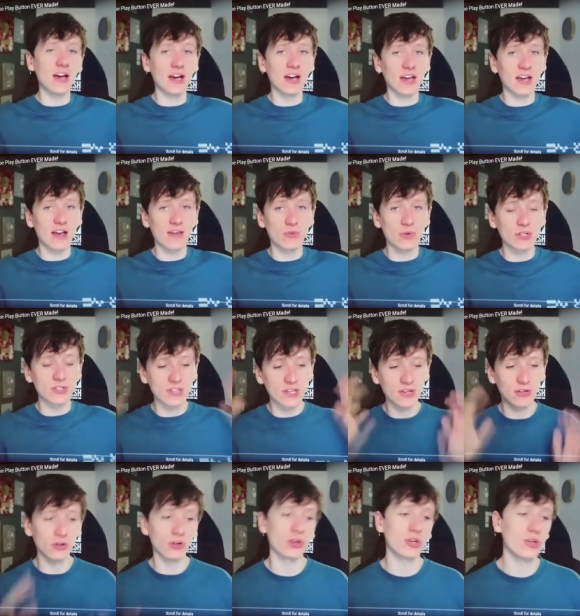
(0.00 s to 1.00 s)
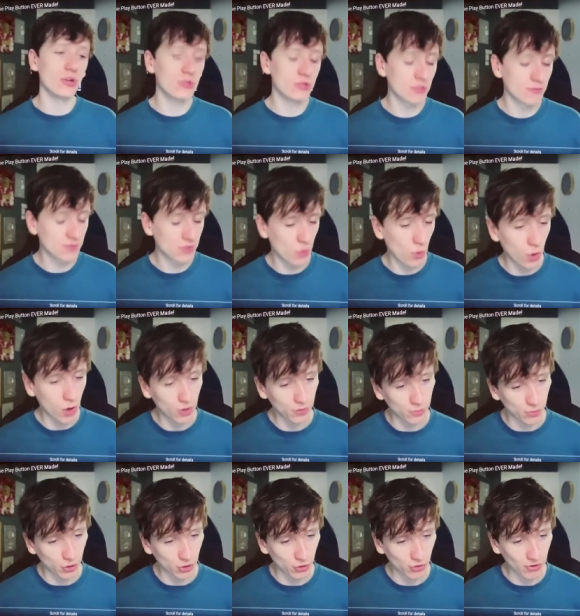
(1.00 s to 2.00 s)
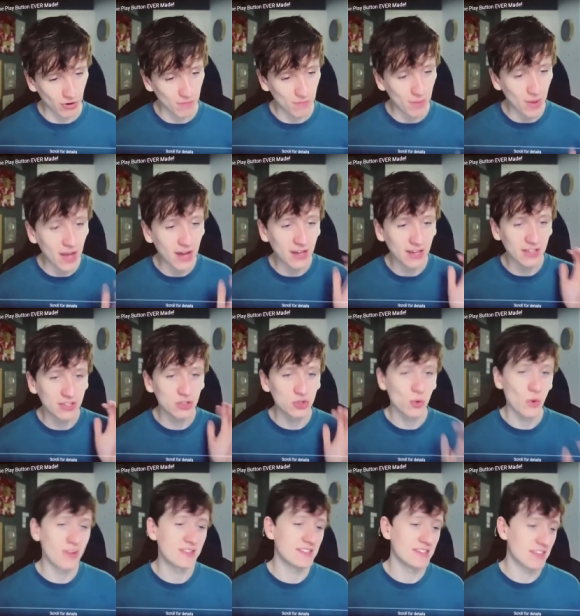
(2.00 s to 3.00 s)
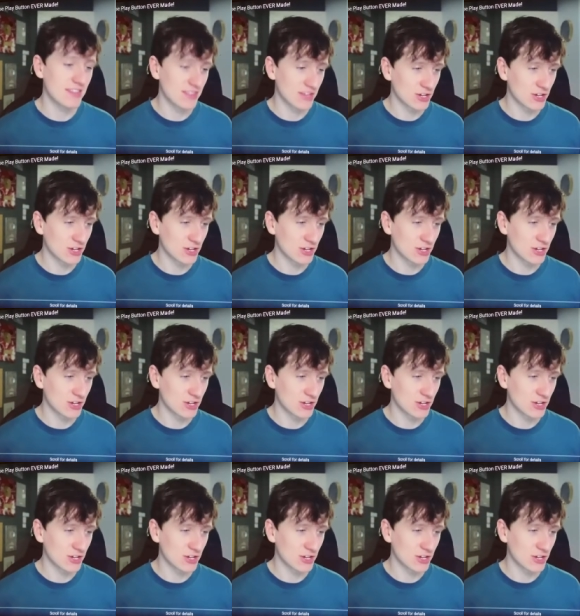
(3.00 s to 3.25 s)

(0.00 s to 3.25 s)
archive, we can take a look at YouTube's award program back in 2013.